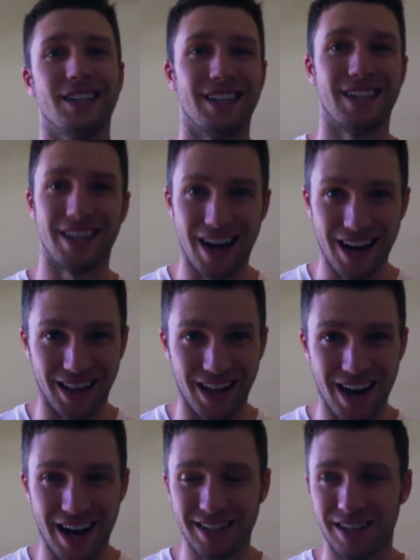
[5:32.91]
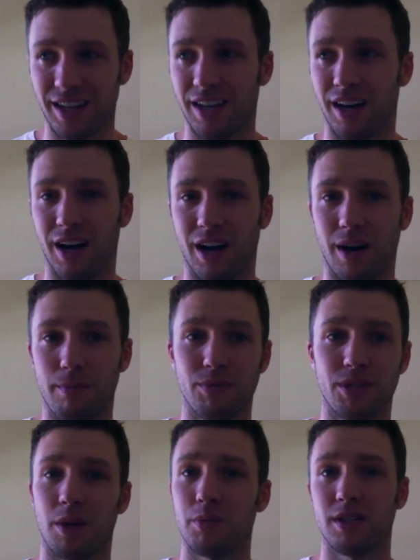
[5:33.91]
not a
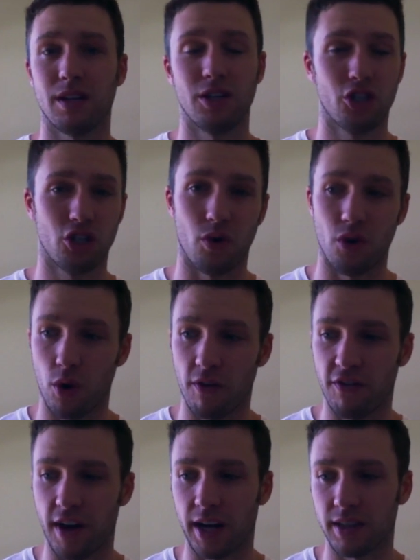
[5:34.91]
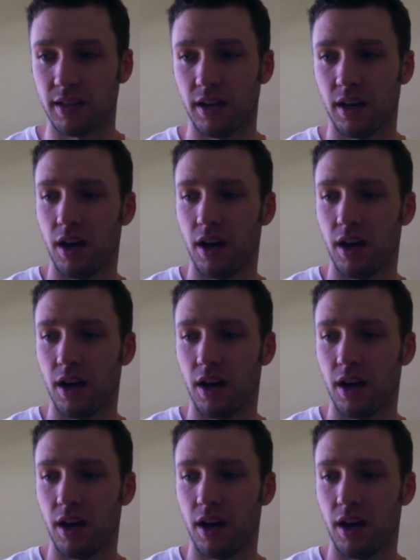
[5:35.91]
lot. Some studies show no effect.